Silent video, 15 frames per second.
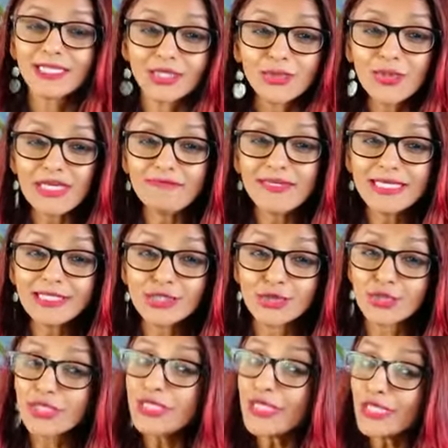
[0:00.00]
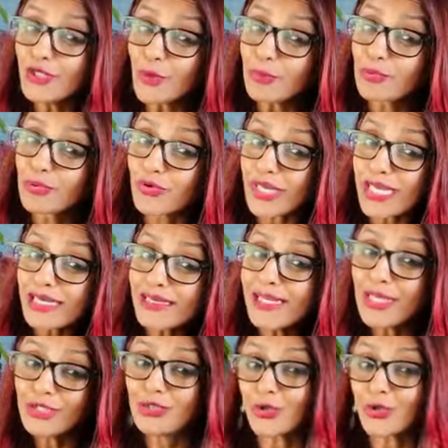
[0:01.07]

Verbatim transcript: The craving is really your brain,